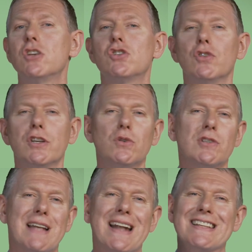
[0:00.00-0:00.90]
sure that your
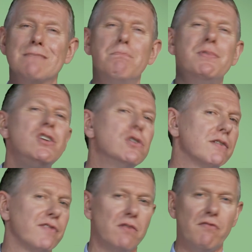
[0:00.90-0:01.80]
stand is
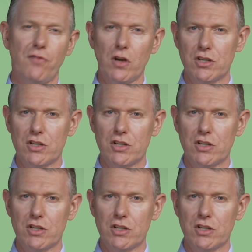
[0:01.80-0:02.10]
beautiful and fully